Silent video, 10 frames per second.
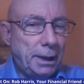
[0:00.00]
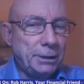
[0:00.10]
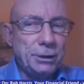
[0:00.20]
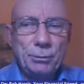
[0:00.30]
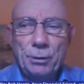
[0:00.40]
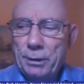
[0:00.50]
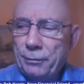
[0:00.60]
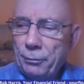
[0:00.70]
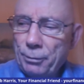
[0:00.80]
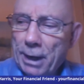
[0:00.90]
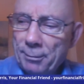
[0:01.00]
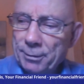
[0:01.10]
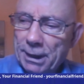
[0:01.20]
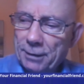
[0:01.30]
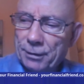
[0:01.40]
I don't know, if you
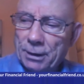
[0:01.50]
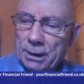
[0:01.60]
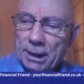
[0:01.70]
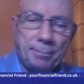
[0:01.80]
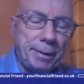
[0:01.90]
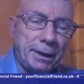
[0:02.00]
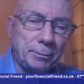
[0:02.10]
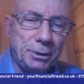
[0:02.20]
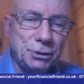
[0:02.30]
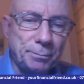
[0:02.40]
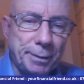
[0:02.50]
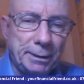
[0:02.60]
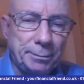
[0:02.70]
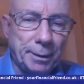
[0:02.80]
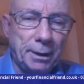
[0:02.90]
happen to have a pen, a piece of
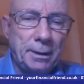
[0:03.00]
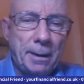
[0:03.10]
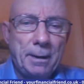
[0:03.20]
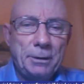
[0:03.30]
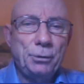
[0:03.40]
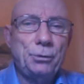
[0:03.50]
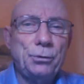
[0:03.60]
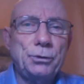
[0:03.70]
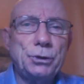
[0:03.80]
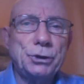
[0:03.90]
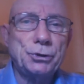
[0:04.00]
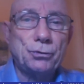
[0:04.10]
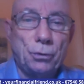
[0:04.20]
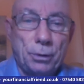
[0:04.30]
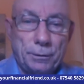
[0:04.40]
paper, you could just
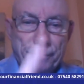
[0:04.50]
draw